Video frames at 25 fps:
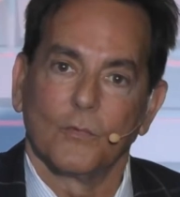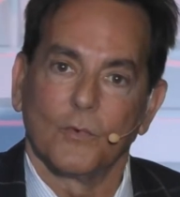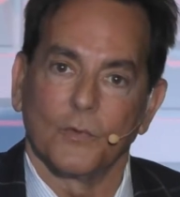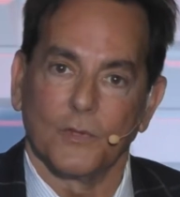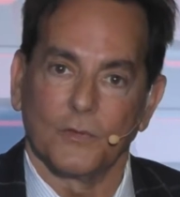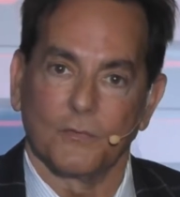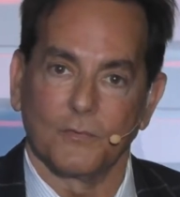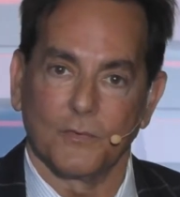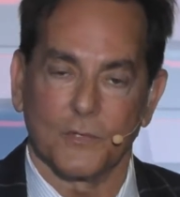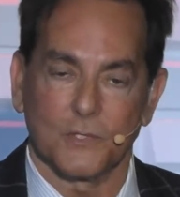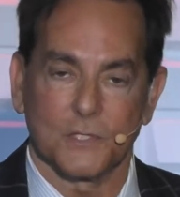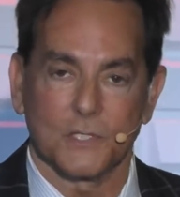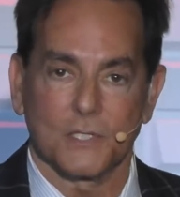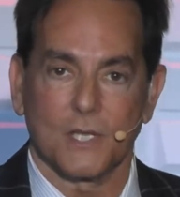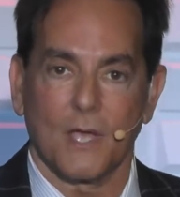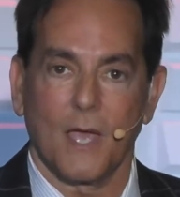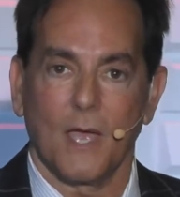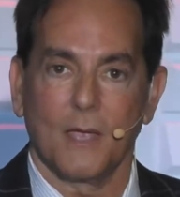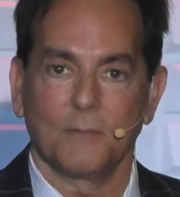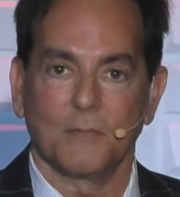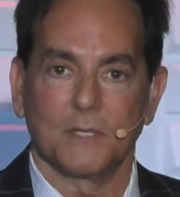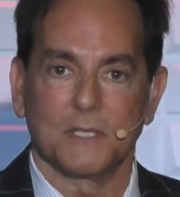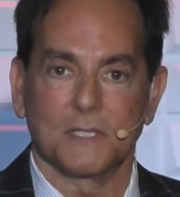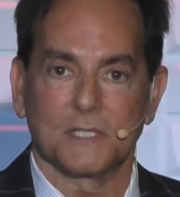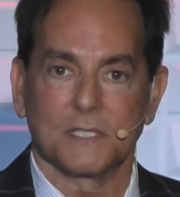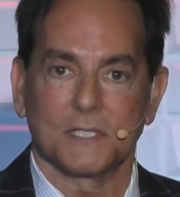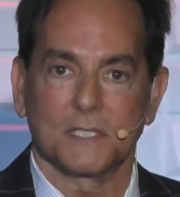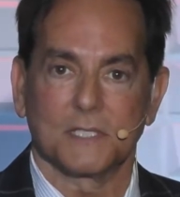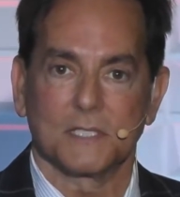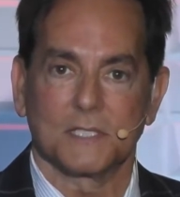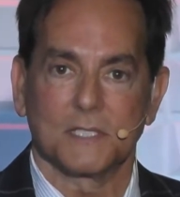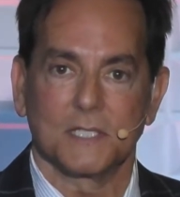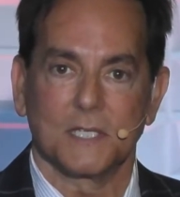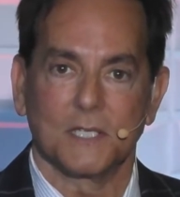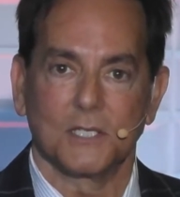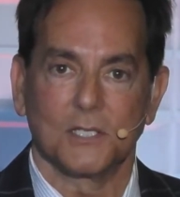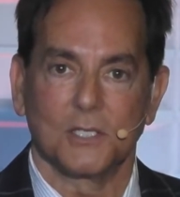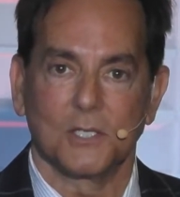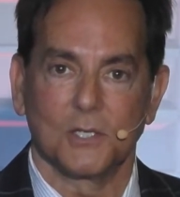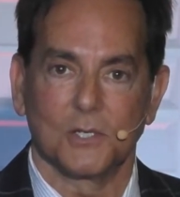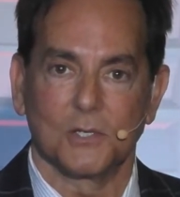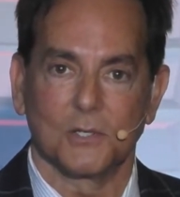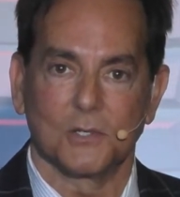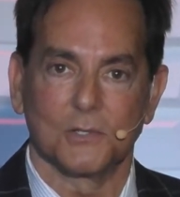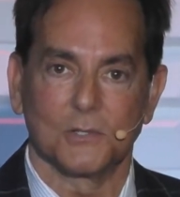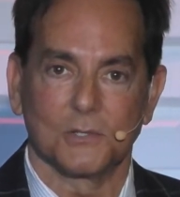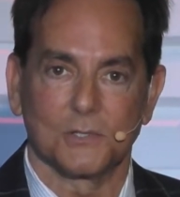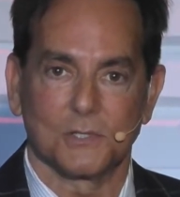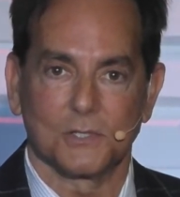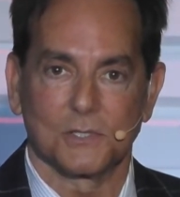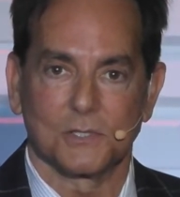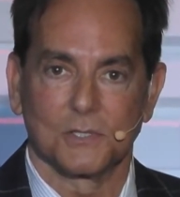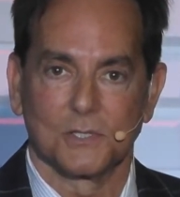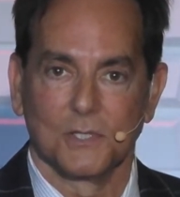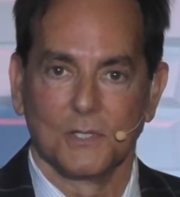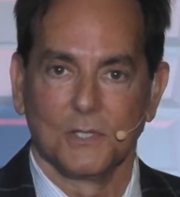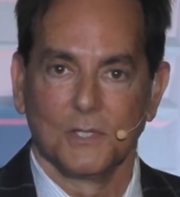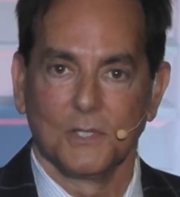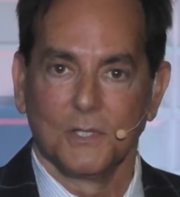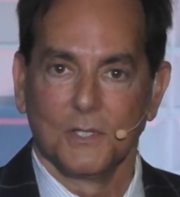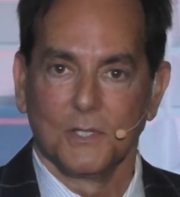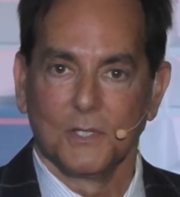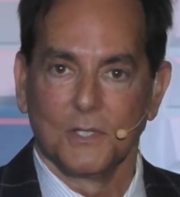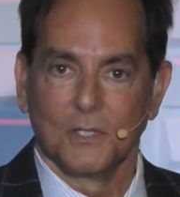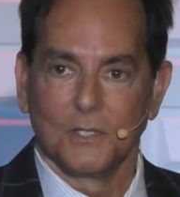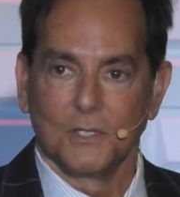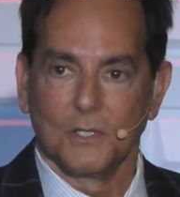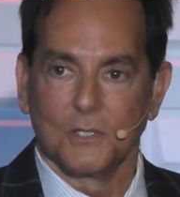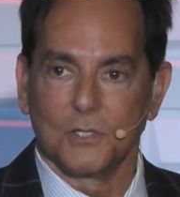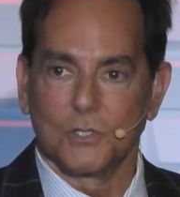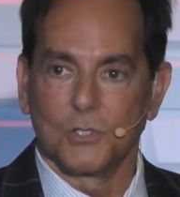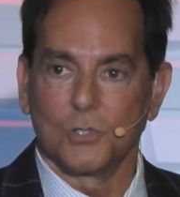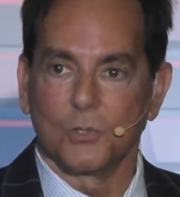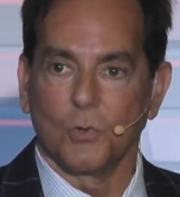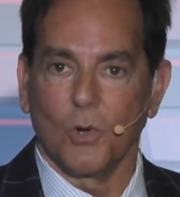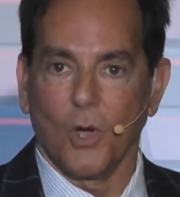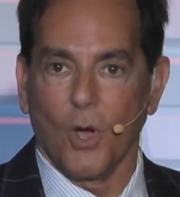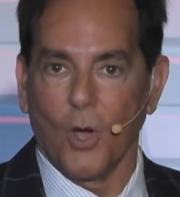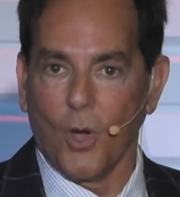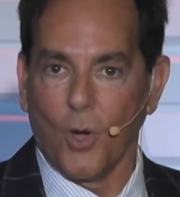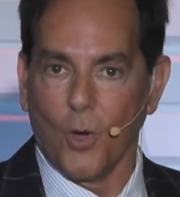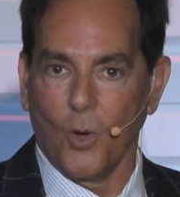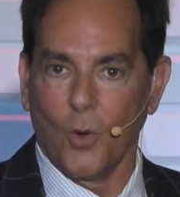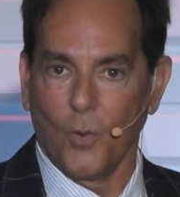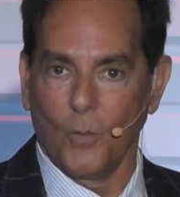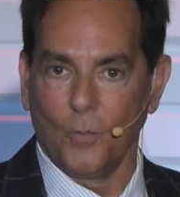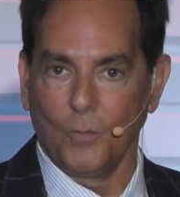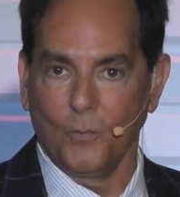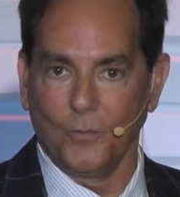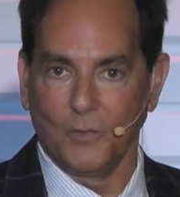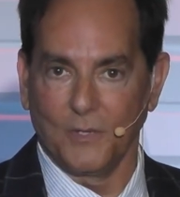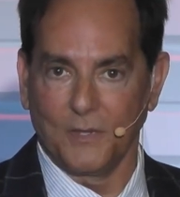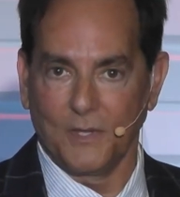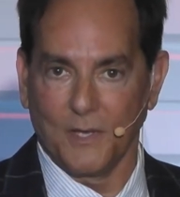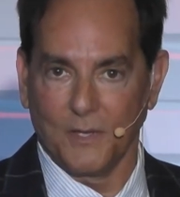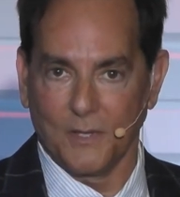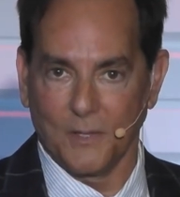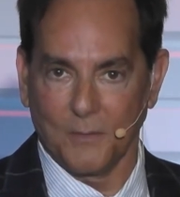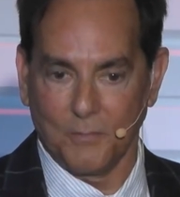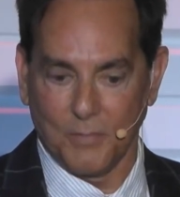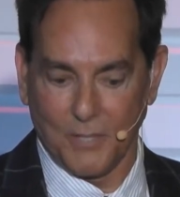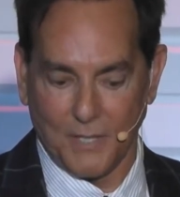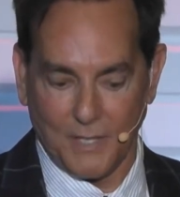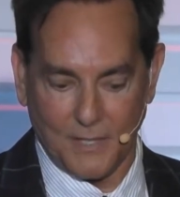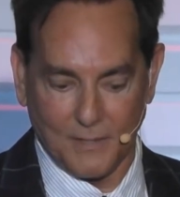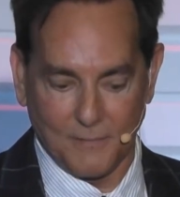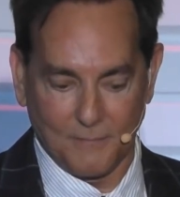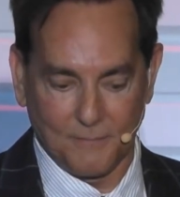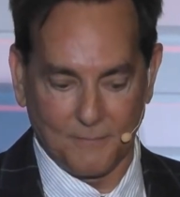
the first time in 16 years to a home without a pet.